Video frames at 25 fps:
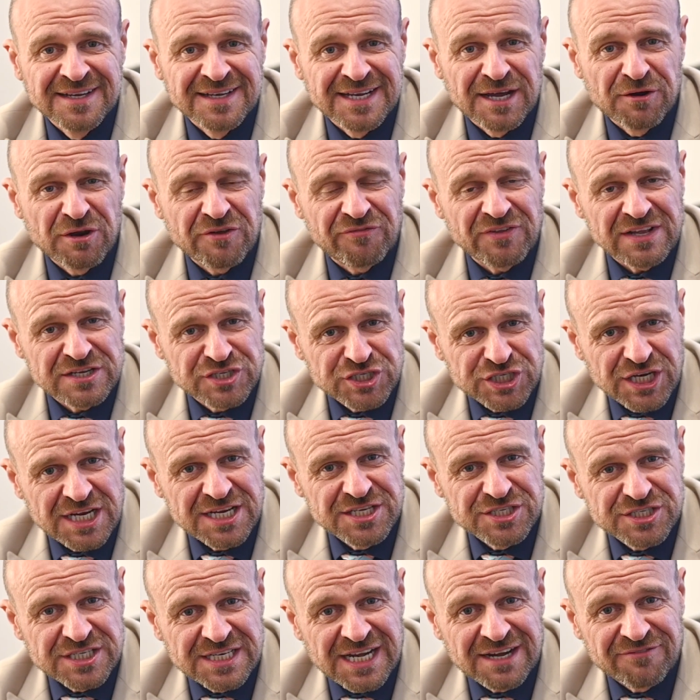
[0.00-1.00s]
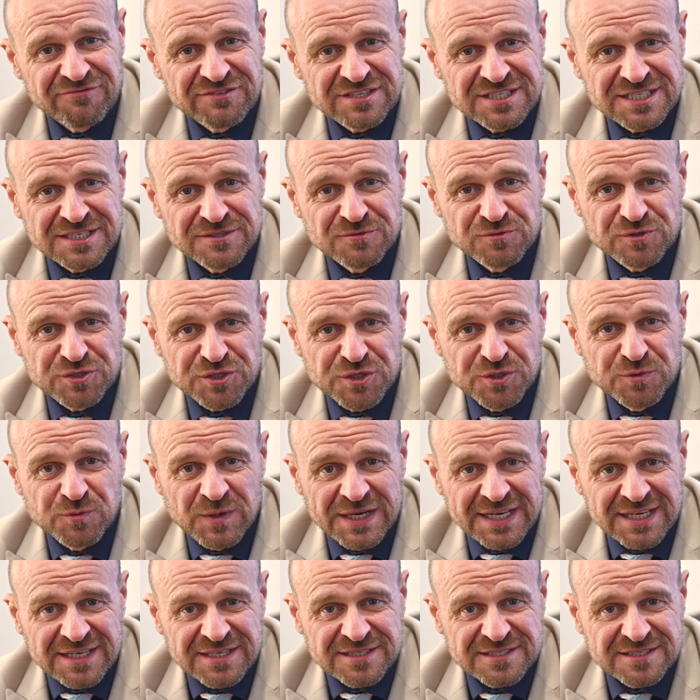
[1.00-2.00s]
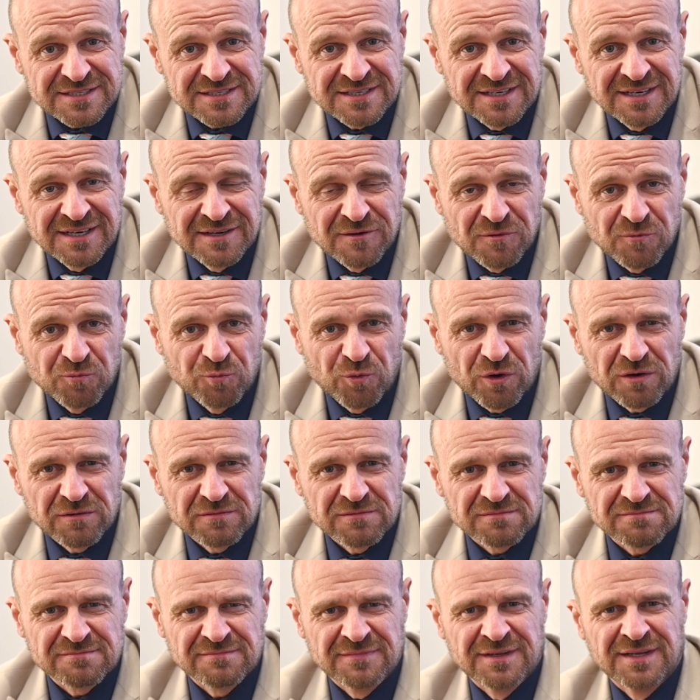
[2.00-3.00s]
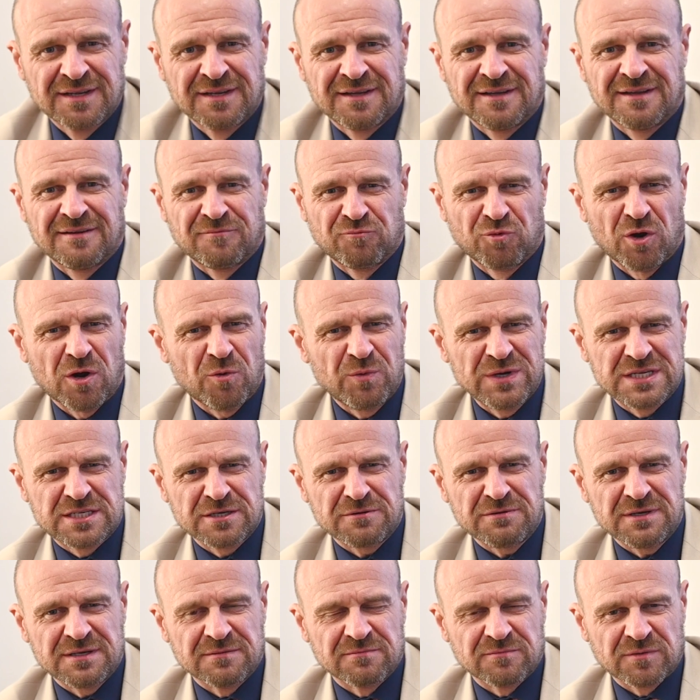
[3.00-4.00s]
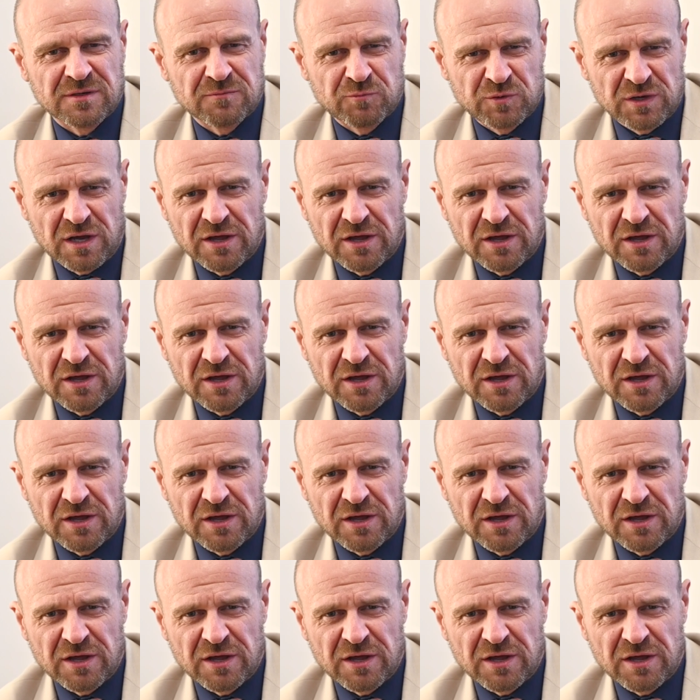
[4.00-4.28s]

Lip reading: Now, if they're changing every single 2 weeks, what are we doing?